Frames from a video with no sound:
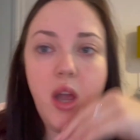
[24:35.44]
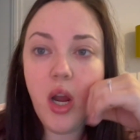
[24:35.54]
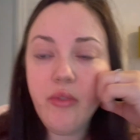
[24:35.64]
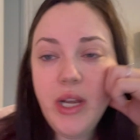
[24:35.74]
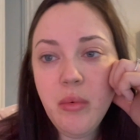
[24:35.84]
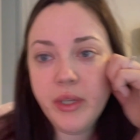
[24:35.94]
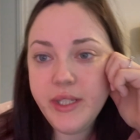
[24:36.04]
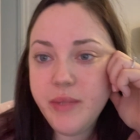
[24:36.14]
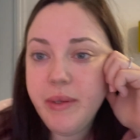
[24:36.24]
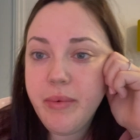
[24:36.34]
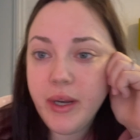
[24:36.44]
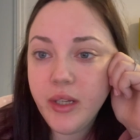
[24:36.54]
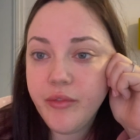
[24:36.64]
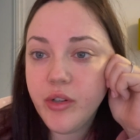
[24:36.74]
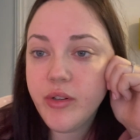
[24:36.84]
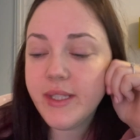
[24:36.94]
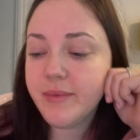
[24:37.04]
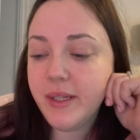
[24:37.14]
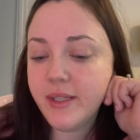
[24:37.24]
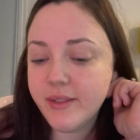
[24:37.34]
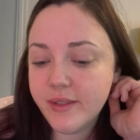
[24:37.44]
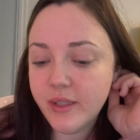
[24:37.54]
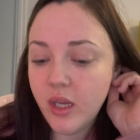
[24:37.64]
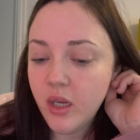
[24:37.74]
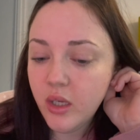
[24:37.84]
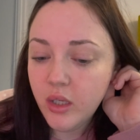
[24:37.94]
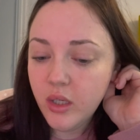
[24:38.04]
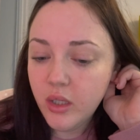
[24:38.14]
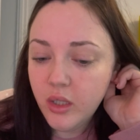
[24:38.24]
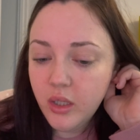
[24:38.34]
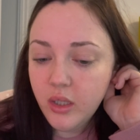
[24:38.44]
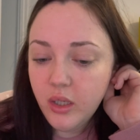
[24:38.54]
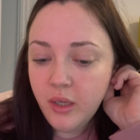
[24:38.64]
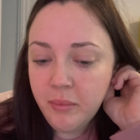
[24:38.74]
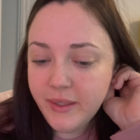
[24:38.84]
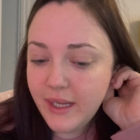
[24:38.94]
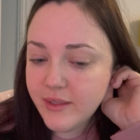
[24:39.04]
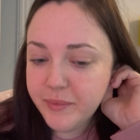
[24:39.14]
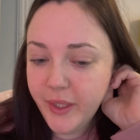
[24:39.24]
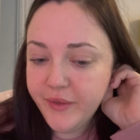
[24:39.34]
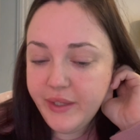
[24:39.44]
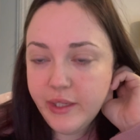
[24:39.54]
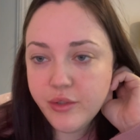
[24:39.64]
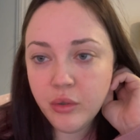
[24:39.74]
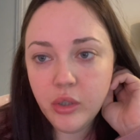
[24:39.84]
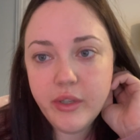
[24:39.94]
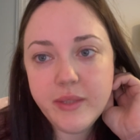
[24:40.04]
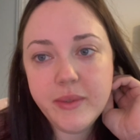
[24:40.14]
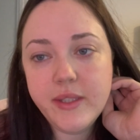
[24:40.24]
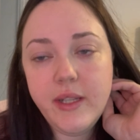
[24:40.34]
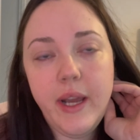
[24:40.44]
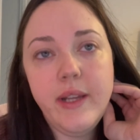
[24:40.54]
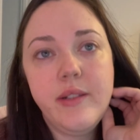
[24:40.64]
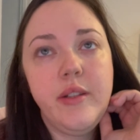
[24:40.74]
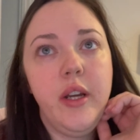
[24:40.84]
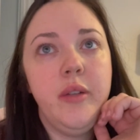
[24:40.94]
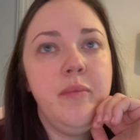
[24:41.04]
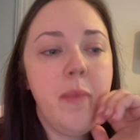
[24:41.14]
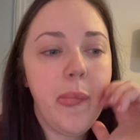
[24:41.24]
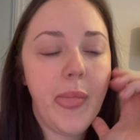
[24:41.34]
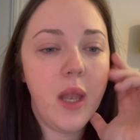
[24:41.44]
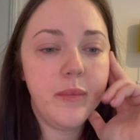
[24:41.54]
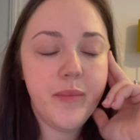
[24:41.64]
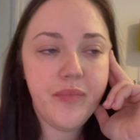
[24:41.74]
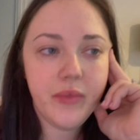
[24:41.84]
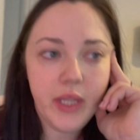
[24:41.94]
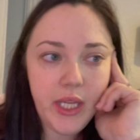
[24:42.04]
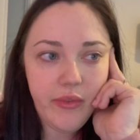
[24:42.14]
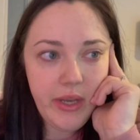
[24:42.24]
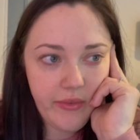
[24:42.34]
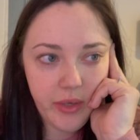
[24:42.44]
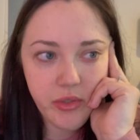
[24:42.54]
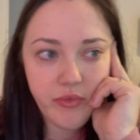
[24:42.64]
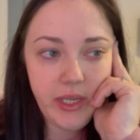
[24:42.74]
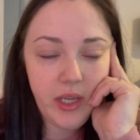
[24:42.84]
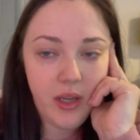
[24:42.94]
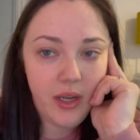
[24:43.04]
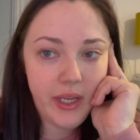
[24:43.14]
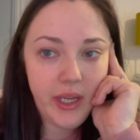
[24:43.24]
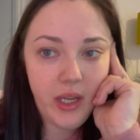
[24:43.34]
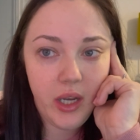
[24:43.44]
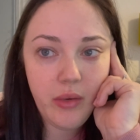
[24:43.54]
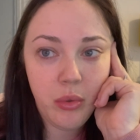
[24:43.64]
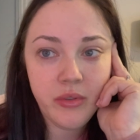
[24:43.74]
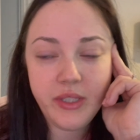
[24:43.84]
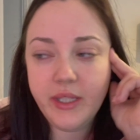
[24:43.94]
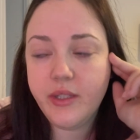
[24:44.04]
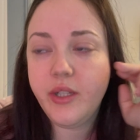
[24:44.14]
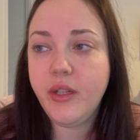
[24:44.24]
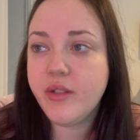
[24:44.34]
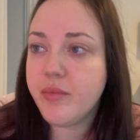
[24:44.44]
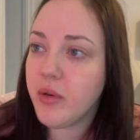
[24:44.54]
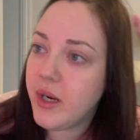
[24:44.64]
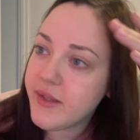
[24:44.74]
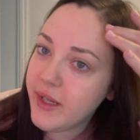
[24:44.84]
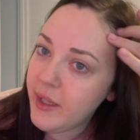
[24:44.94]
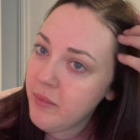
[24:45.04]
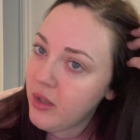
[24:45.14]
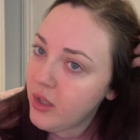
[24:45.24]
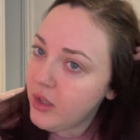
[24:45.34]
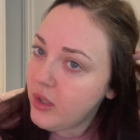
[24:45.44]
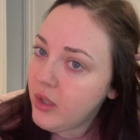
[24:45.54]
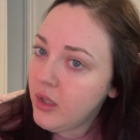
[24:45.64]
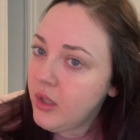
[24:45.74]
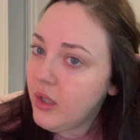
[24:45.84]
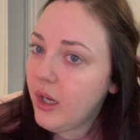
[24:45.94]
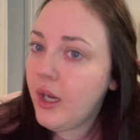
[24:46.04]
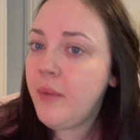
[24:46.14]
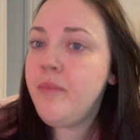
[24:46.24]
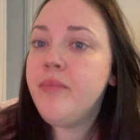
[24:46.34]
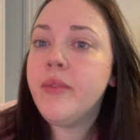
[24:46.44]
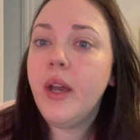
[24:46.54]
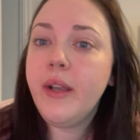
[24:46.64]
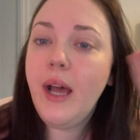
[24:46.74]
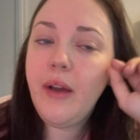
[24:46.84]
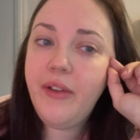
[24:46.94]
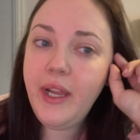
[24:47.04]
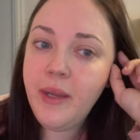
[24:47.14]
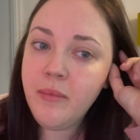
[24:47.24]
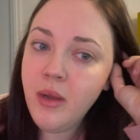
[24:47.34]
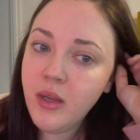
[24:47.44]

I really wanted to be pregnant for Christmas. My dad's birthday is on Christmas Day. So even if I was really early, I wanted to surprise him and have him